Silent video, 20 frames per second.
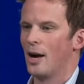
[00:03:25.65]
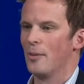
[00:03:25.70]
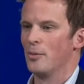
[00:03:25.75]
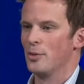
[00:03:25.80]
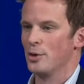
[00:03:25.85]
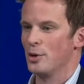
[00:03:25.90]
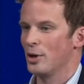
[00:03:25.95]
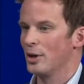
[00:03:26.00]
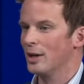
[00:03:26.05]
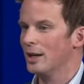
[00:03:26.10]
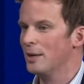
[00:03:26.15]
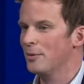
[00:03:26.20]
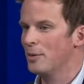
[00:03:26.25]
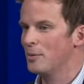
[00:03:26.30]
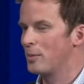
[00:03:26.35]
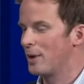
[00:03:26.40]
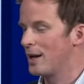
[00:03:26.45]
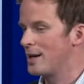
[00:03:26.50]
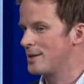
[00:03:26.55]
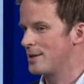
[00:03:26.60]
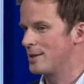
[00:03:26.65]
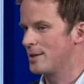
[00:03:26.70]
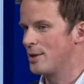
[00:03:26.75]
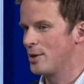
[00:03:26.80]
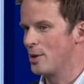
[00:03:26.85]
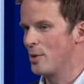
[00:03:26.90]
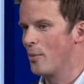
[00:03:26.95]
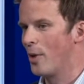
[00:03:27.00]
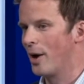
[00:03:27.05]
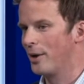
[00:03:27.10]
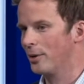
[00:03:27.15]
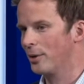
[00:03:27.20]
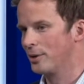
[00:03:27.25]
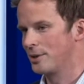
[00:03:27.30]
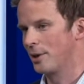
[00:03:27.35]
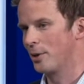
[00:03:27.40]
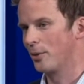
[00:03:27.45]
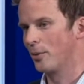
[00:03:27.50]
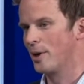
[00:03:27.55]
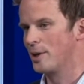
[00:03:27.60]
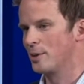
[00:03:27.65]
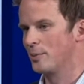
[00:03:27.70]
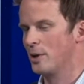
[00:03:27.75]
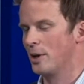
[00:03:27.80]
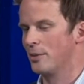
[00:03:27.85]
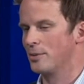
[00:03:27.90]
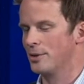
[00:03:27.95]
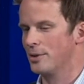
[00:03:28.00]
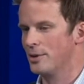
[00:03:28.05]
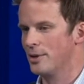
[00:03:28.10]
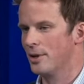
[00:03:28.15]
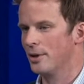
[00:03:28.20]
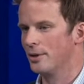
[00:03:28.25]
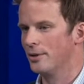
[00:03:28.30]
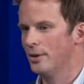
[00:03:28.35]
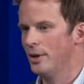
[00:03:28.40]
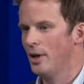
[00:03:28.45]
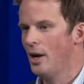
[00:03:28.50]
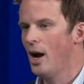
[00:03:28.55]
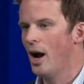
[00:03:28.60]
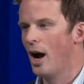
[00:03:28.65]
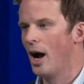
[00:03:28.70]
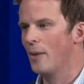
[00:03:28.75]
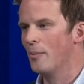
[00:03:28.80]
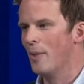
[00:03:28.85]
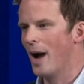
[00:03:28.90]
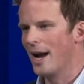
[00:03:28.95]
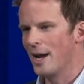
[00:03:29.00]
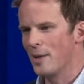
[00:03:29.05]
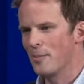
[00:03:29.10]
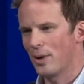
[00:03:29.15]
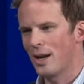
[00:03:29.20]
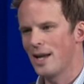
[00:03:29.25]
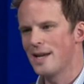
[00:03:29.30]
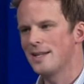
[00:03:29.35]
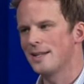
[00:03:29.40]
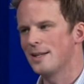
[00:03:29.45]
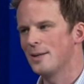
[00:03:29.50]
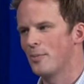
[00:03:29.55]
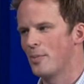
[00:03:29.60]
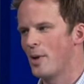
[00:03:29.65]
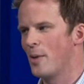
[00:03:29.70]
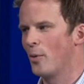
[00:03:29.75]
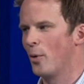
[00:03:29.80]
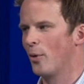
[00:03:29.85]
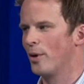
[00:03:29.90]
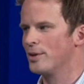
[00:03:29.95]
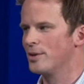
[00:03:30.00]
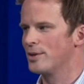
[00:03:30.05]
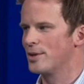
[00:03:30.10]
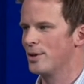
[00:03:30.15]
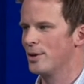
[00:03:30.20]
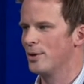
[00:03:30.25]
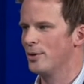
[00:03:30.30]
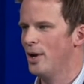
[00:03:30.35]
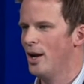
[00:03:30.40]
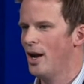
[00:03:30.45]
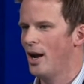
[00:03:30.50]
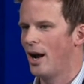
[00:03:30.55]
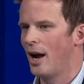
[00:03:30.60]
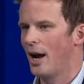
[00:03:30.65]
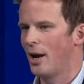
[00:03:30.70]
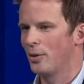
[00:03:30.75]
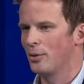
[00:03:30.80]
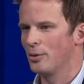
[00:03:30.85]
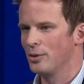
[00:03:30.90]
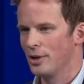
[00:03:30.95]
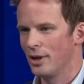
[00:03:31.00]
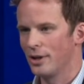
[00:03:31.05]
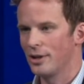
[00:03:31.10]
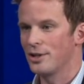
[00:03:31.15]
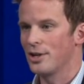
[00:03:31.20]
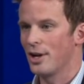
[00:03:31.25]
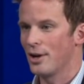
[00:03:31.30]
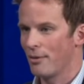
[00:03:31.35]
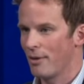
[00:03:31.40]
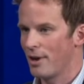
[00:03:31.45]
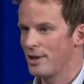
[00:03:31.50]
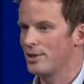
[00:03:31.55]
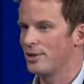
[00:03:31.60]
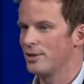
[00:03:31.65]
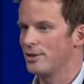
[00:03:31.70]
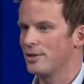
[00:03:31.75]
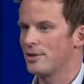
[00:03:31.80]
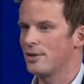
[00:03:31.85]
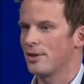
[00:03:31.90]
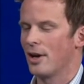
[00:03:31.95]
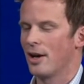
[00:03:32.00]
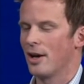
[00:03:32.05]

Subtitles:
You can live in places that you might not otherwise be able to do, and it plays in a bit more into how younger generations